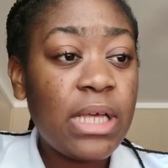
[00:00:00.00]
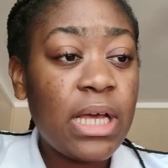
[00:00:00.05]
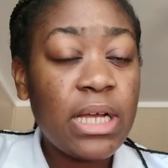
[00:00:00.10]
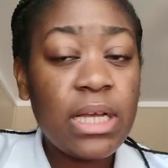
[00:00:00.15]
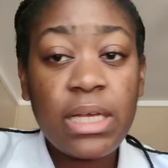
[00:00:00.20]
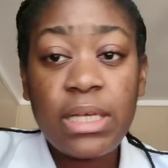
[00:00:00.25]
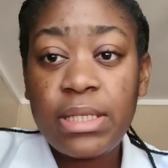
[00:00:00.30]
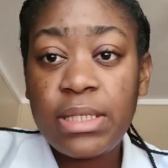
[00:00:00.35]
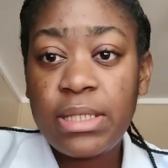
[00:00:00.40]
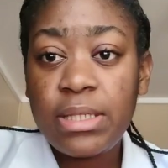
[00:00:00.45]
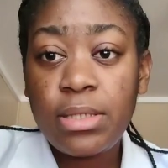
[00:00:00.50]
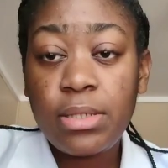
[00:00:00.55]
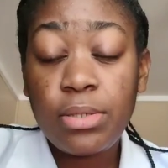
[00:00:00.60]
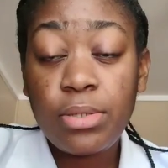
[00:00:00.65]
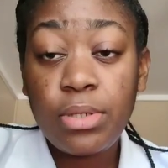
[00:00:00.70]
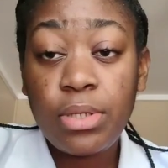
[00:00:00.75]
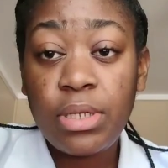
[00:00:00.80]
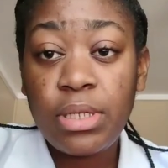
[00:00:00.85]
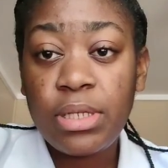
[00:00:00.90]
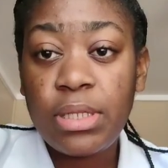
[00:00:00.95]
I guess
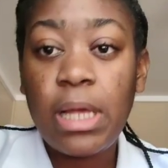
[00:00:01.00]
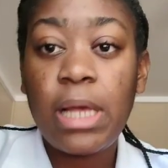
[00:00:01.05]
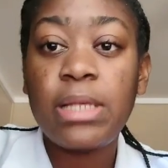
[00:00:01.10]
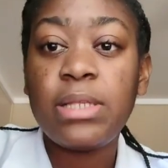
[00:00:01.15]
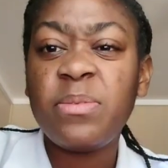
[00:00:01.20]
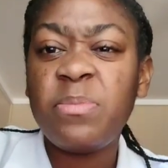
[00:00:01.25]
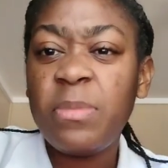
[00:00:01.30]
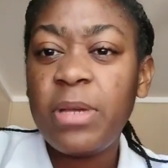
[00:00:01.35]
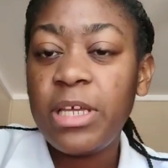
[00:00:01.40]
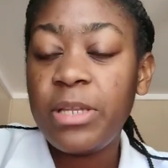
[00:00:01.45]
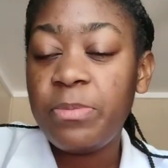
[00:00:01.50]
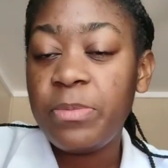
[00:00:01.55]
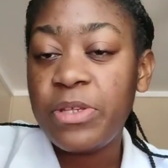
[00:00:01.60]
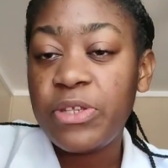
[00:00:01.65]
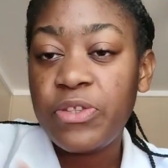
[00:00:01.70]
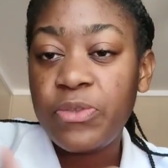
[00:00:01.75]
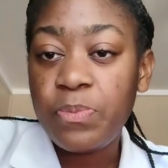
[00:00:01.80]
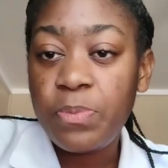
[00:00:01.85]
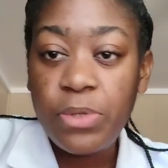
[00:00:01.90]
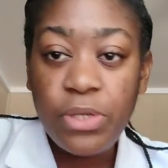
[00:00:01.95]
it has made me
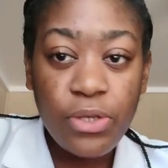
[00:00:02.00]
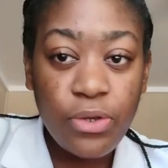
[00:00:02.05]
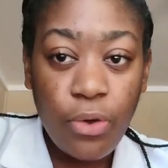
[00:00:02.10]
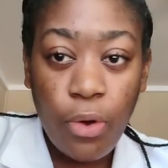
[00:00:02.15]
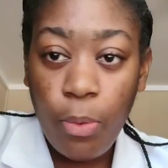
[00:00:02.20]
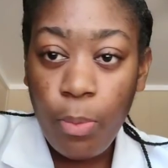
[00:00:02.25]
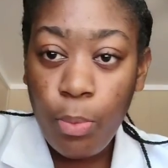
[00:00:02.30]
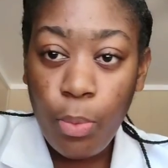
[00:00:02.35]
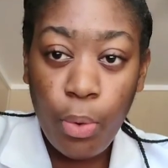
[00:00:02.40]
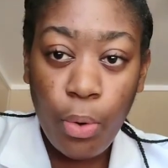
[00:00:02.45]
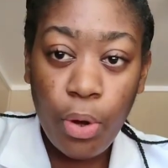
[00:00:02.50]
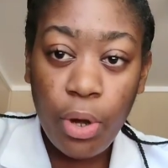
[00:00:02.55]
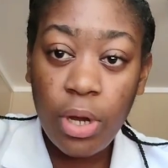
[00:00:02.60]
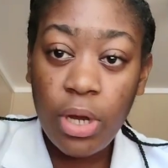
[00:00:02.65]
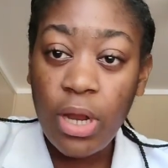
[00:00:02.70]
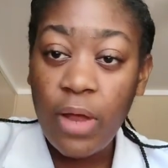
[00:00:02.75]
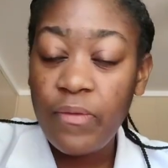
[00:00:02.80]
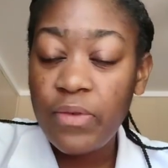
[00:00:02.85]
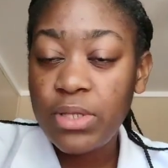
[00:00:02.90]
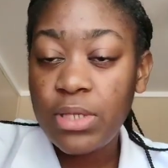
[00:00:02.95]
speak up more,
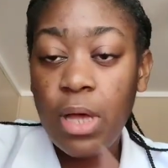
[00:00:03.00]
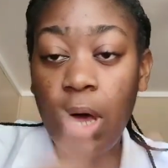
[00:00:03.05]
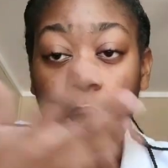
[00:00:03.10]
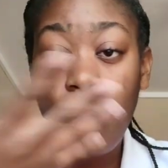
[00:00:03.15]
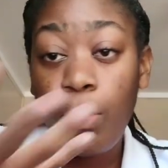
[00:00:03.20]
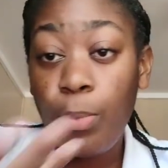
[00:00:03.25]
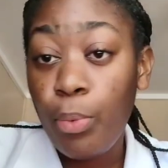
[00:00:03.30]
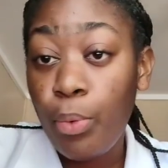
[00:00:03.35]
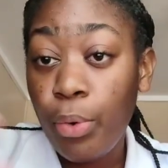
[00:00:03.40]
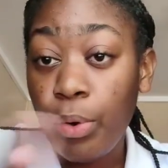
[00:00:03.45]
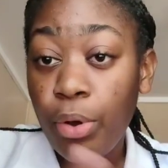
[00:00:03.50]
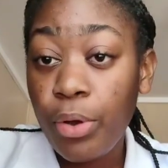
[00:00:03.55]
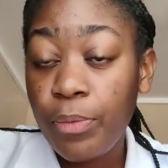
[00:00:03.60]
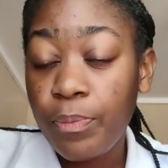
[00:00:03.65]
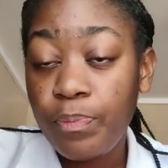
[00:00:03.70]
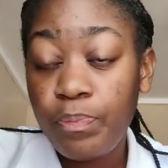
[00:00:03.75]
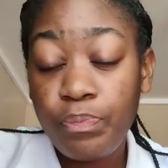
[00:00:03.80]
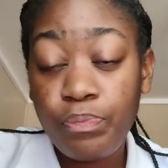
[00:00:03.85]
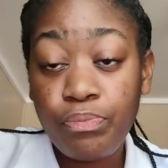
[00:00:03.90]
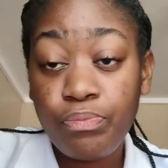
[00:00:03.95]
you have to talk
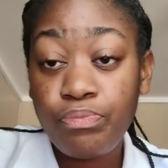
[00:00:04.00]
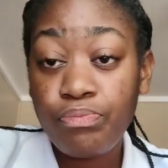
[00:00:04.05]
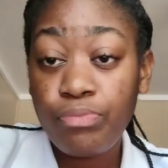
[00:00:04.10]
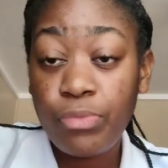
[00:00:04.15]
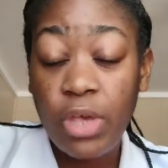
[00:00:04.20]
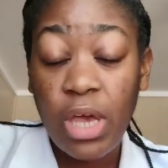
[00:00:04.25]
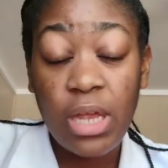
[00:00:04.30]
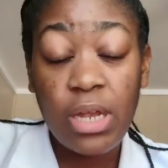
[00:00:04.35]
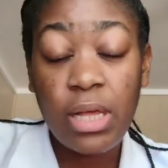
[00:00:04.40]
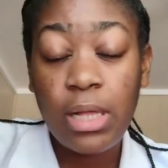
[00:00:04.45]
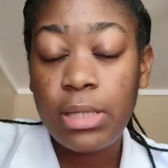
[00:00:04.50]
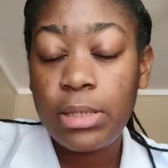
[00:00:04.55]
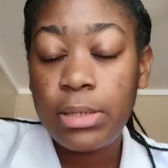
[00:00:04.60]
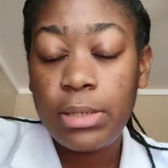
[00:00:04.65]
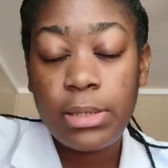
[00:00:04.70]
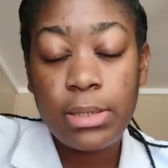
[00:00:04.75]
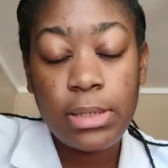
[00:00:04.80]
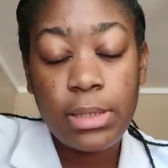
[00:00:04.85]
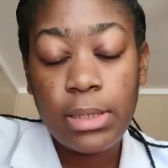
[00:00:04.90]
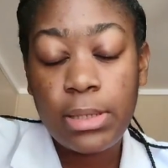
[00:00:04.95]
more and all
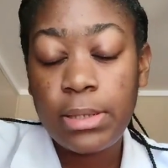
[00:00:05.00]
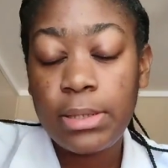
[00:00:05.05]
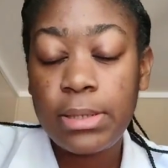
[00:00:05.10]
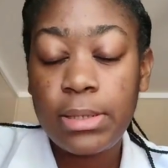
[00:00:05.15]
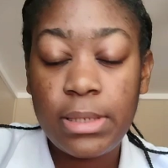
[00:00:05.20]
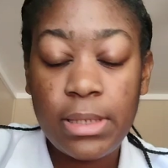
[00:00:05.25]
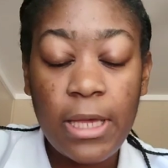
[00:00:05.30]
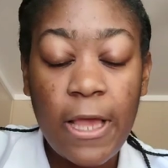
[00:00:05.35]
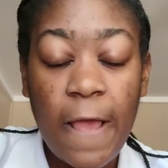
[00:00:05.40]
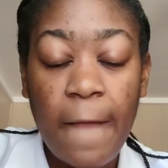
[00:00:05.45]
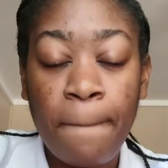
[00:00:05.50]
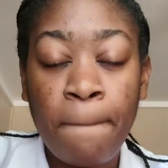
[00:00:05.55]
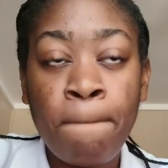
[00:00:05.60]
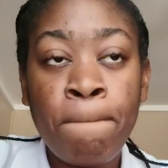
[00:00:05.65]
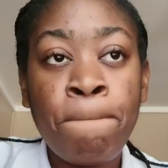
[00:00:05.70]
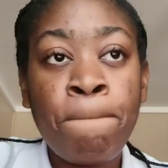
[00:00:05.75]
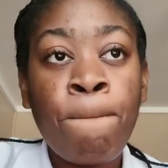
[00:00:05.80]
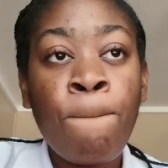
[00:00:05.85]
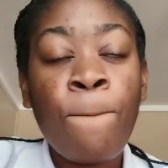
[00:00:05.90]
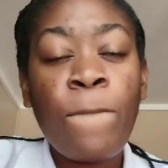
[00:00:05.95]
these things. Yeah.
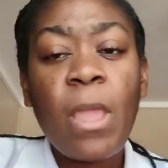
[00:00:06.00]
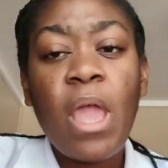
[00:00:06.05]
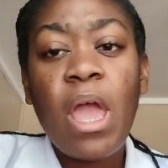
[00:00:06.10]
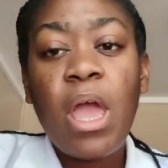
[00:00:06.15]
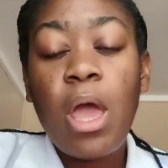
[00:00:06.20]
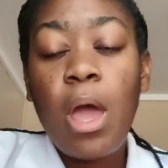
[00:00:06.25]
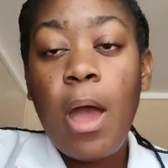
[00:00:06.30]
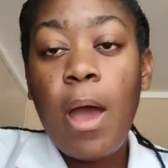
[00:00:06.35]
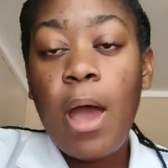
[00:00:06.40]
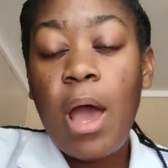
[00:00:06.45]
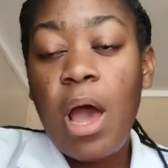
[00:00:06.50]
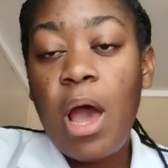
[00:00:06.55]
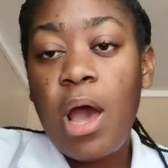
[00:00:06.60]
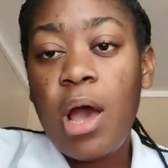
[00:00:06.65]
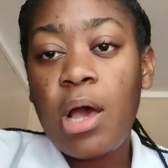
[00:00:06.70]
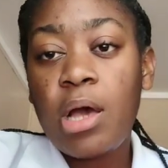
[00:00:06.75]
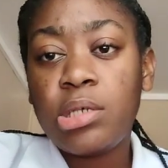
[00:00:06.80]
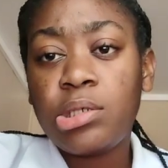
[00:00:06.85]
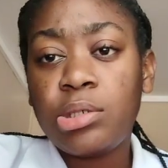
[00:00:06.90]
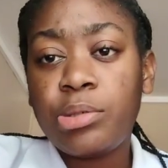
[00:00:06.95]

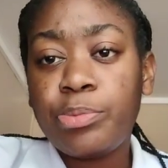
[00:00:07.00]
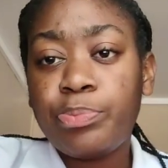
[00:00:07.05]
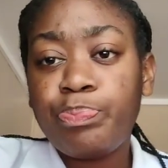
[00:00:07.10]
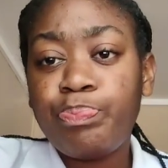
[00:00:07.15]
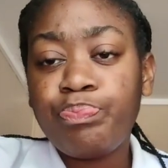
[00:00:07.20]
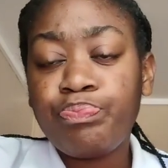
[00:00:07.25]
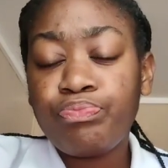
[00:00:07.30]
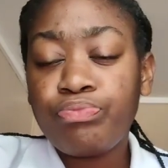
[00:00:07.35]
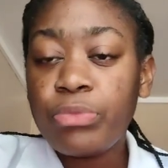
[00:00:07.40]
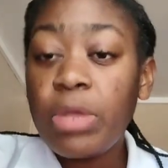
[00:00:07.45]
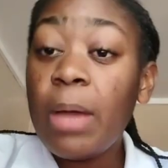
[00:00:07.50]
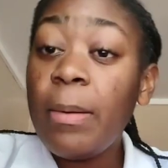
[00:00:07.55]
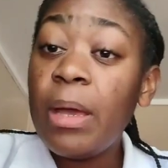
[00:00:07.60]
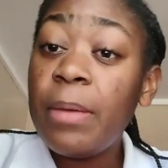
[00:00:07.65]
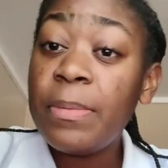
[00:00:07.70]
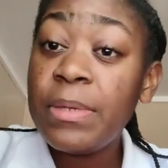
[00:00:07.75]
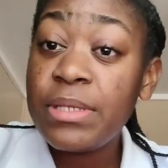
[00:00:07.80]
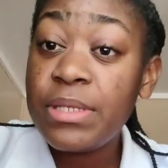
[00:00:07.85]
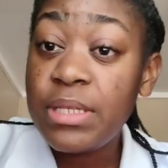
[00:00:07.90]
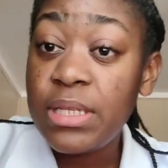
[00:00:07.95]
I'm not
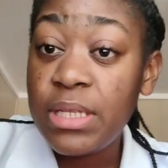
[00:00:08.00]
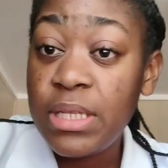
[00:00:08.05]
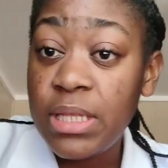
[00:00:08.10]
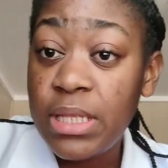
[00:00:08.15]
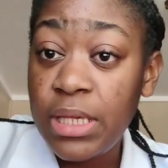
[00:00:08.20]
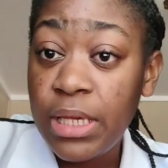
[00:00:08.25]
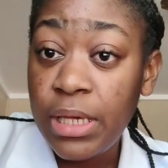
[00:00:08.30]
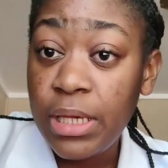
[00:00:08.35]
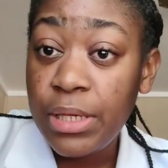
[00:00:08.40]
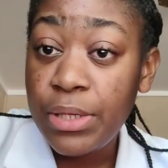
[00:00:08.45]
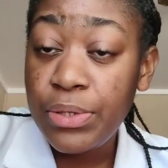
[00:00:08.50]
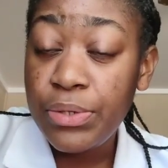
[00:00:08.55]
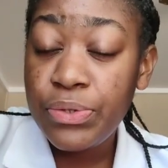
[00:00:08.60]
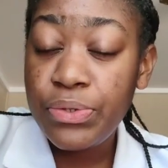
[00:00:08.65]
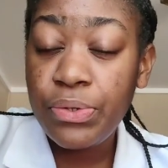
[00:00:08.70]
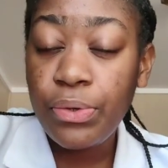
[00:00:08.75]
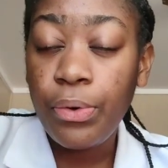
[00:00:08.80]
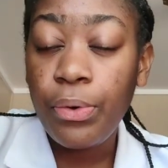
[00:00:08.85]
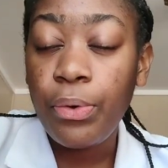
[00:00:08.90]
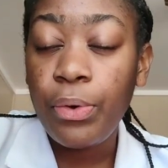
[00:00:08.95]
missing anything.
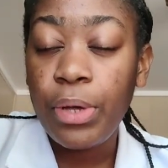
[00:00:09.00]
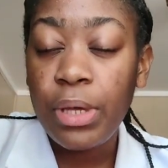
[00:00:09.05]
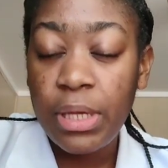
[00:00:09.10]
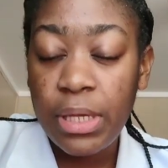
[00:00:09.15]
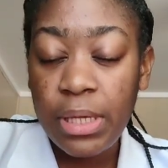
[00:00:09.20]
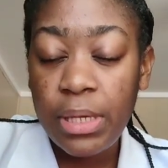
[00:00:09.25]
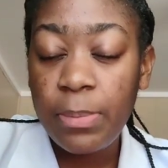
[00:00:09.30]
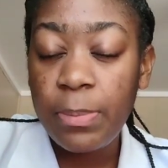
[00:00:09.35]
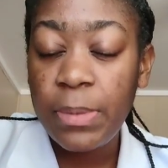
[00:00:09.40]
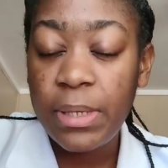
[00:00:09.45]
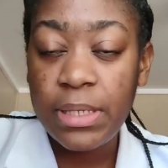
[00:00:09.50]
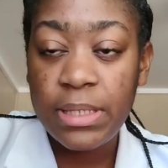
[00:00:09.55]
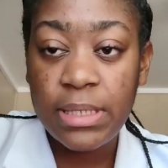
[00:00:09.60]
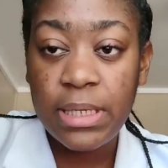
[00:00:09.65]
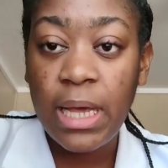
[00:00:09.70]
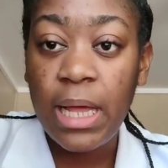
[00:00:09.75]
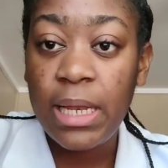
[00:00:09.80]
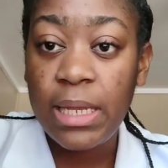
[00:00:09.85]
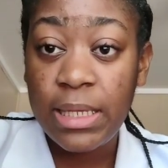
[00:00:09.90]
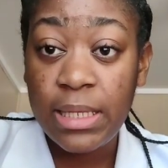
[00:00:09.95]
So
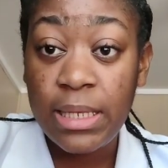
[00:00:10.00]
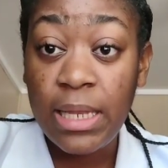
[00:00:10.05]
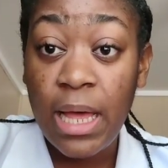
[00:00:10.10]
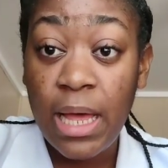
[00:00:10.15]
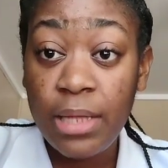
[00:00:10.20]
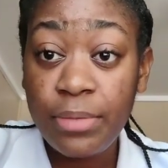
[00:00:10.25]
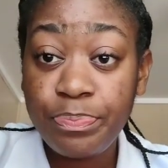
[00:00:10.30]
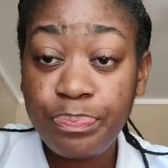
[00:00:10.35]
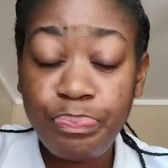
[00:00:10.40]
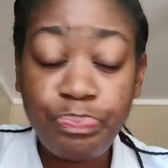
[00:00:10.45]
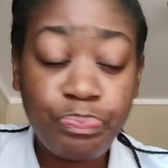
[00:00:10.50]
basically that.